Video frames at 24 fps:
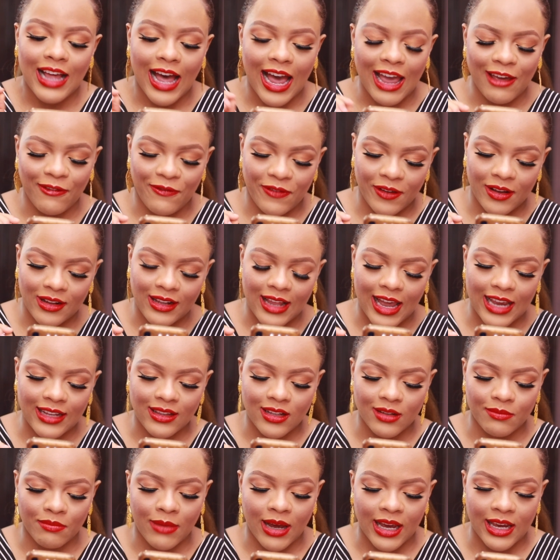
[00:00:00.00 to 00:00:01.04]
I feel like
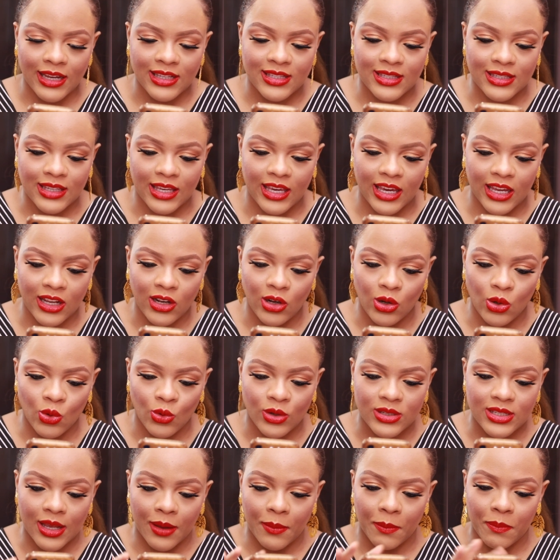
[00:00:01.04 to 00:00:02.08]
that my skin
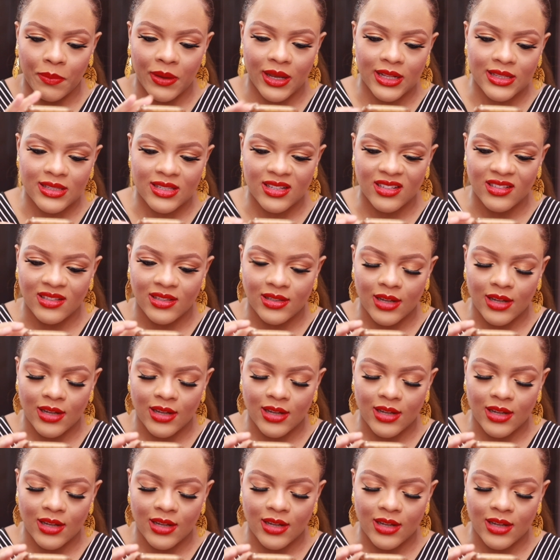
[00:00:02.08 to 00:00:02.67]
looks a bit